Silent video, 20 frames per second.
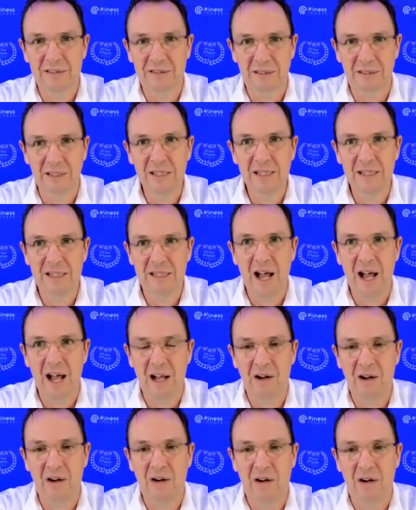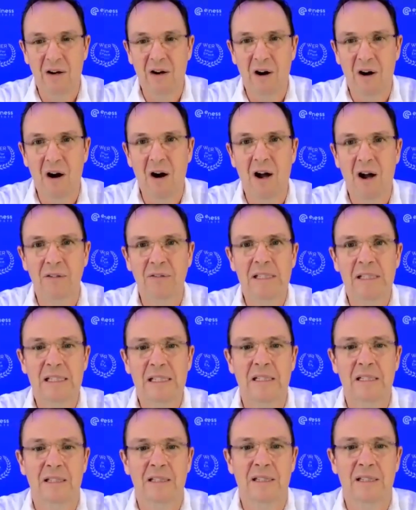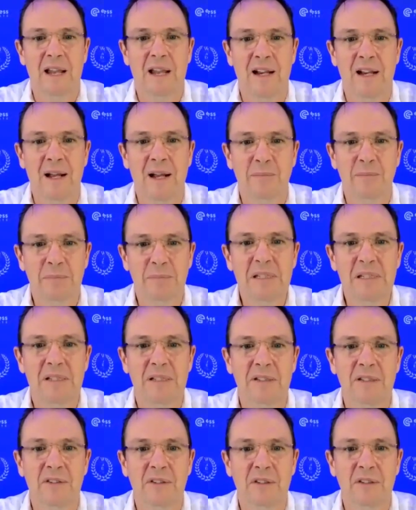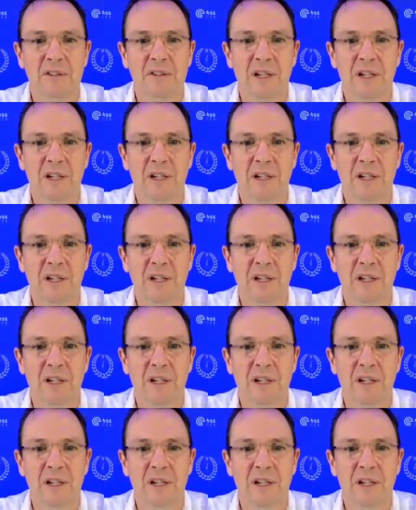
these are high-risk startup businesses.